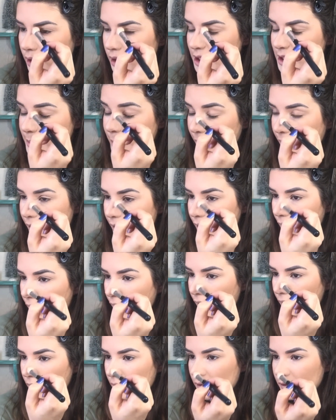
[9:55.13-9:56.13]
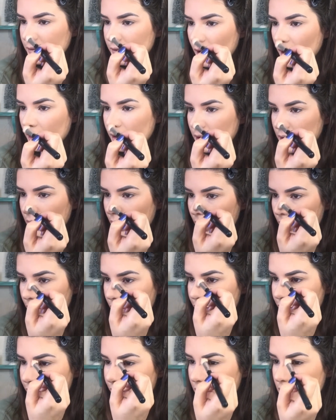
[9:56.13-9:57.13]
It's better to have not
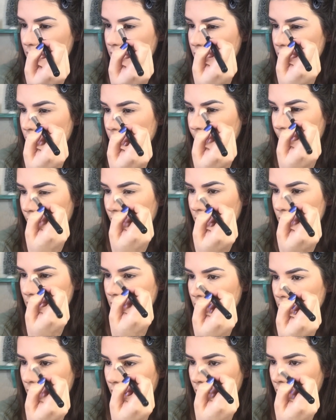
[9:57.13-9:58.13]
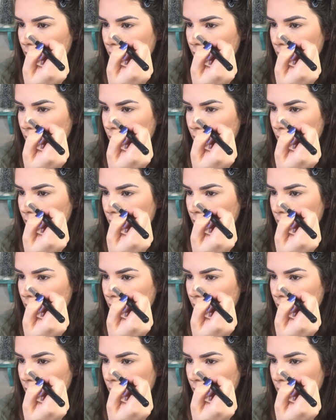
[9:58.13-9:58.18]
enough than too much.